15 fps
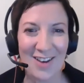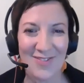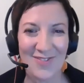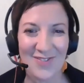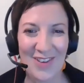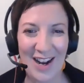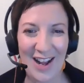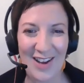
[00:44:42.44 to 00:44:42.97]

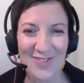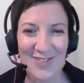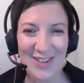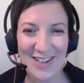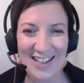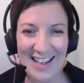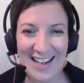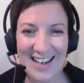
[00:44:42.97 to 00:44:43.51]
um, but I'm
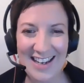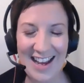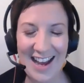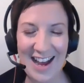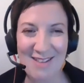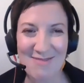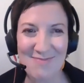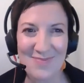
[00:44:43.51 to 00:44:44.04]

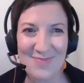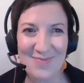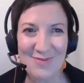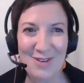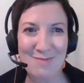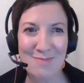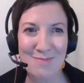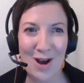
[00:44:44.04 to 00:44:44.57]
really um,
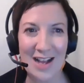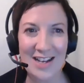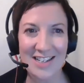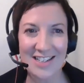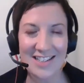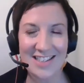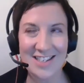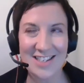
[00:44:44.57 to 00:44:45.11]

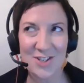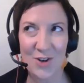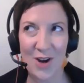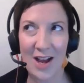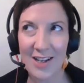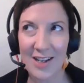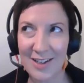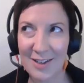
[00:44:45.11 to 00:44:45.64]
reminded and
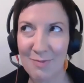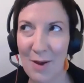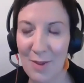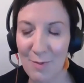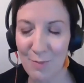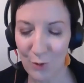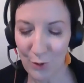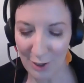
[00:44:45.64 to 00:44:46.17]
struck by
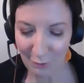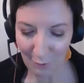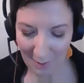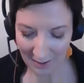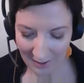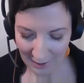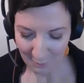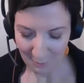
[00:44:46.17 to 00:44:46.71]
the point you were
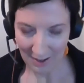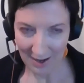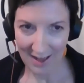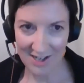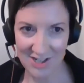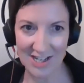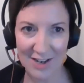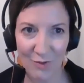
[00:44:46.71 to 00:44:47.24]
making about
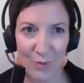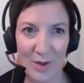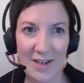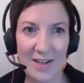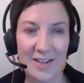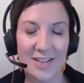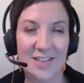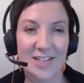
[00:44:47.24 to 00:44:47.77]
actually if
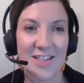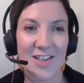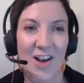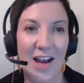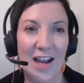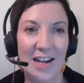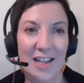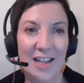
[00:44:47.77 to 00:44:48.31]
we
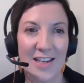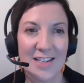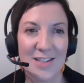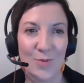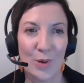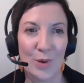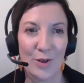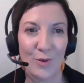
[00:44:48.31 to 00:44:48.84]
design
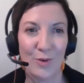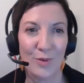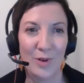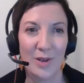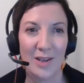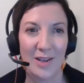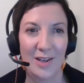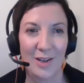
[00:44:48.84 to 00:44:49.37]
things
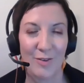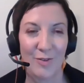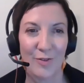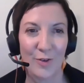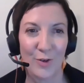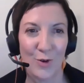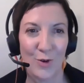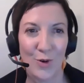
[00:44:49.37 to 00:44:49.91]
well
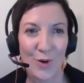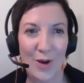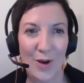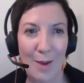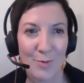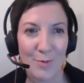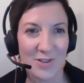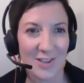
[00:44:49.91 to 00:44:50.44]
for
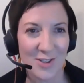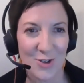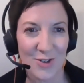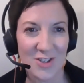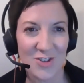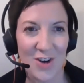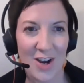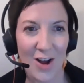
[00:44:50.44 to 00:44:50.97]
Aboriginal and
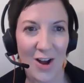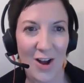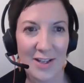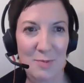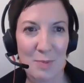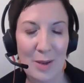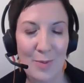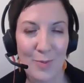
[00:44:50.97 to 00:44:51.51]
Torres Strait
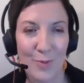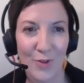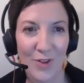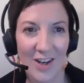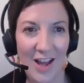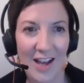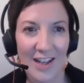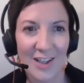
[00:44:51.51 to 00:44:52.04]
Islander
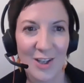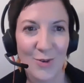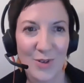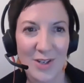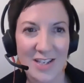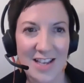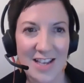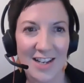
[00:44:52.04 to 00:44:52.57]
people, the
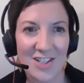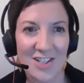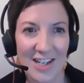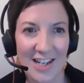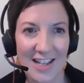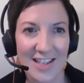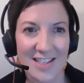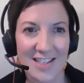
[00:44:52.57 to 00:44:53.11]
likelihood is
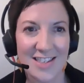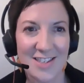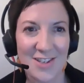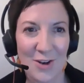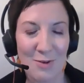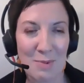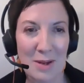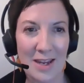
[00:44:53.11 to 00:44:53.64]
actually this is
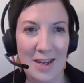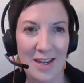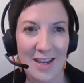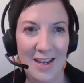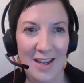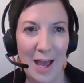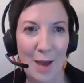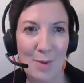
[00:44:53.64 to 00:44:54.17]
going to be
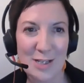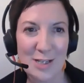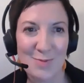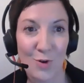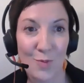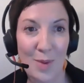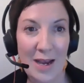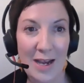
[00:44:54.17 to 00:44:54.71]
a much
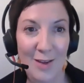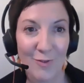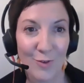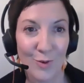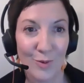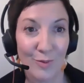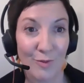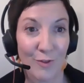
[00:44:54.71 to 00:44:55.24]
more
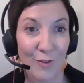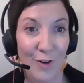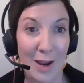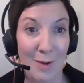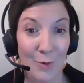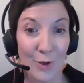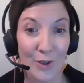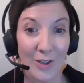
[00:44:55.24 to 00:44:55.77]
meaningful
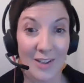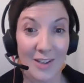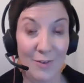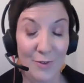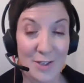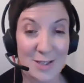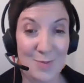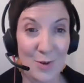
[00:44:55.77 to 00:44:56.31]
framework
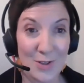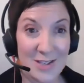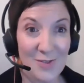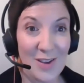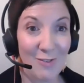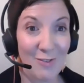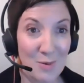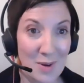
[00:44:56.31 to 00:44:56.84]
and response
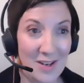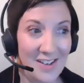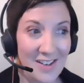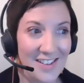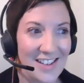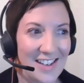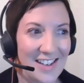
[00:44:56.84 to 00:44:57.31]
for everyone.